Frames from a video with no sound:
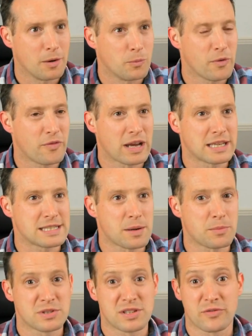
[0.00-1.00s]
We've had
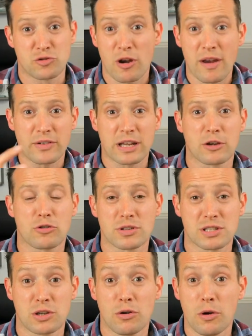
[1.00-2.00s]
examples of traveling
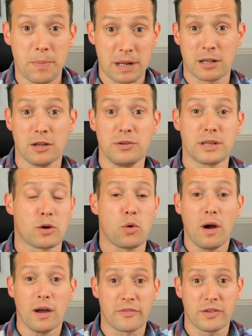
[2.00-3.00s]
across Europe, including
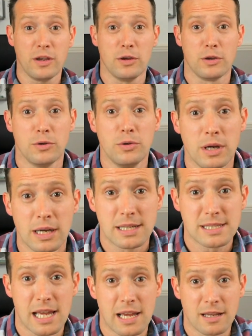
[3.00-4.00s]
quite a few
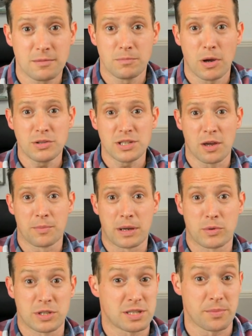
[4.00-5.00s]
saying motorhoming,
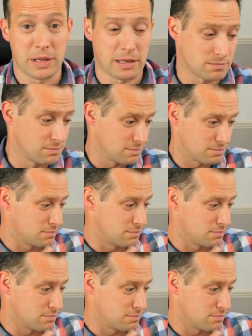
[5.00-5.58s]
which is something